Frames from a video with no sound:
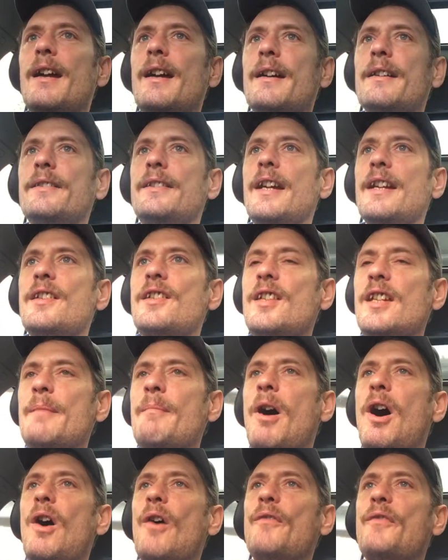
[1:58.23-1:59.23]
They
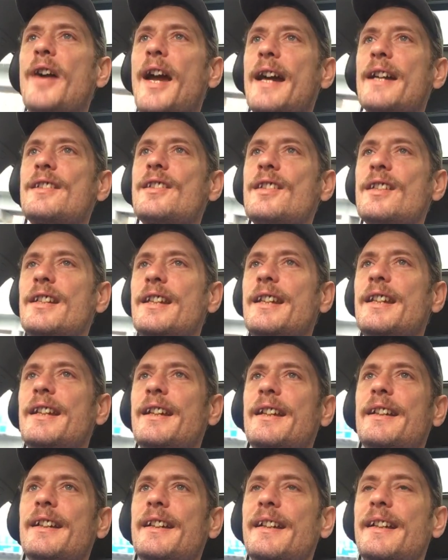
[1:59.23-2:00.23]
seem all fancy
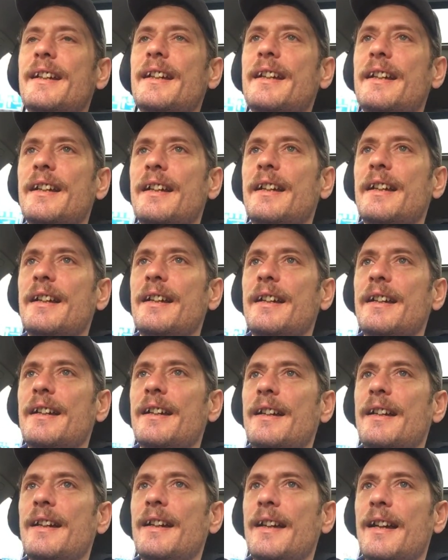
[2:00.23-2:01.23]

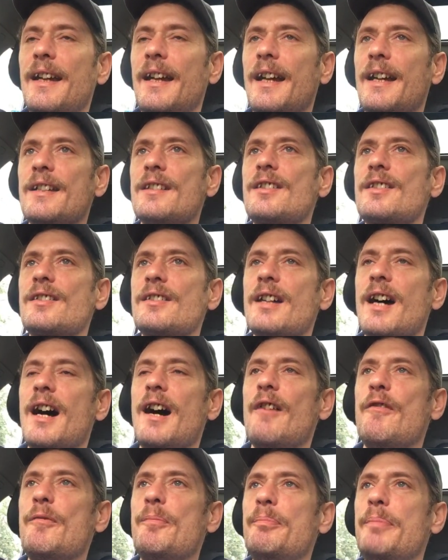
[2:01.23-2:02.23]
and
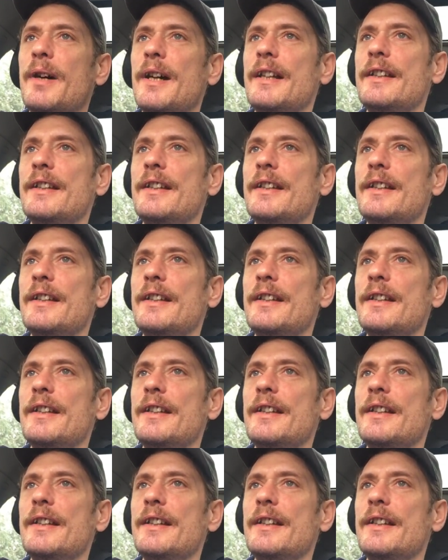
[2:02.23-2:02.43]
stuff, but